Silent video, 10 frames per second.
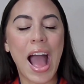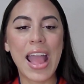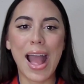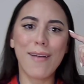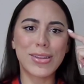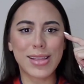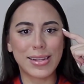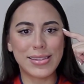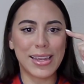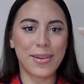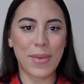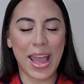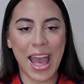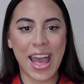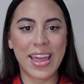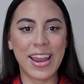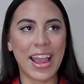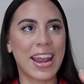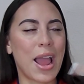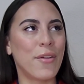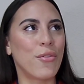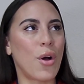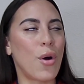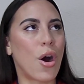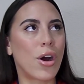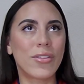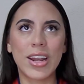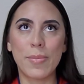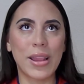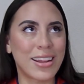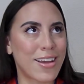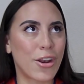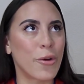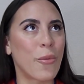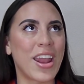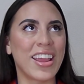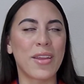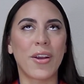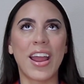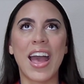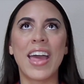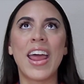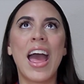I have this idea in my head and I've already planned out our wedding in our head.